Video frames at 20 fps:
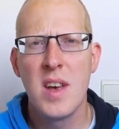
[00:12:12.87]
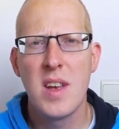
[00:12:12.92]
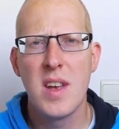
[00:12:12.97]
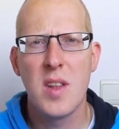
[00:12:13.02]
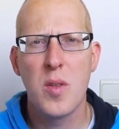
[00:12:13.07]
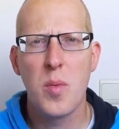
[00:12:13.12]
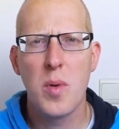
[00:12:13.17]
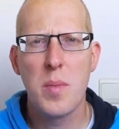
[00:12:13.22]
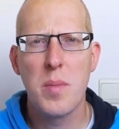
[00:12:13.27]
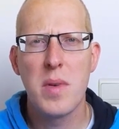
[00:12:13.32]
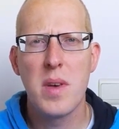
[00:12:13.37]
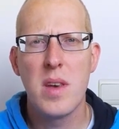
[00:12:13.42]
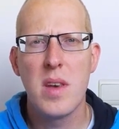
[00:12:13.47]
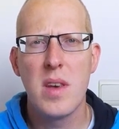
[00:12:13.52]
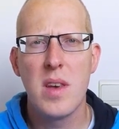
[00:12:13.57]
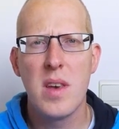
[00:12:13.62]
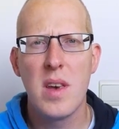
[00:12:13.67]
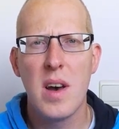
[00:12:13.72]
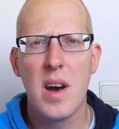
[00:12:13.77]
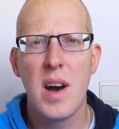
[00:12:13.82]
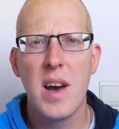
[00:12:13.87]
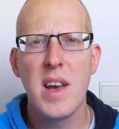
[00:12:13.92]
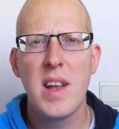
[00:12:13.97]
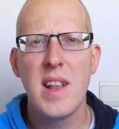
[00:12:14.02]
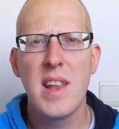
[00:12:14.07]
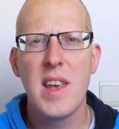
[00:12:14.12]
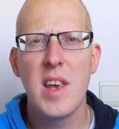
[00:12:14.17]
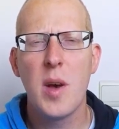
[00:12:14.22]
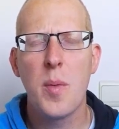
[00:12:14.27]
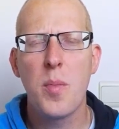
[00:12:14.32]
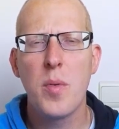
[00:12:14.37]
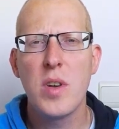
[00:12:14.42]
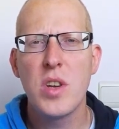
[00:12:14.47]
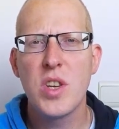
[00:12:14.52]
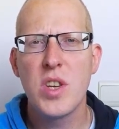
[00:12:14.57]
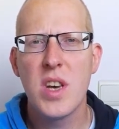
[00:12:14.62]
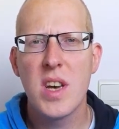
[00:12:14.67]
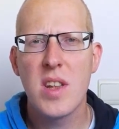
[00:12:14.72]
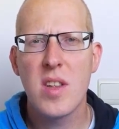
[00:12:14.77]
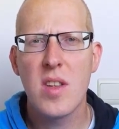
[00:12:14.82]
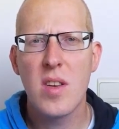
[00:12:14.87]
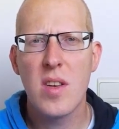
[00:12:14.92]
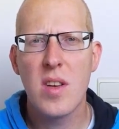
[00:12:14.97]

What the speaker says: It will be highly appreciated.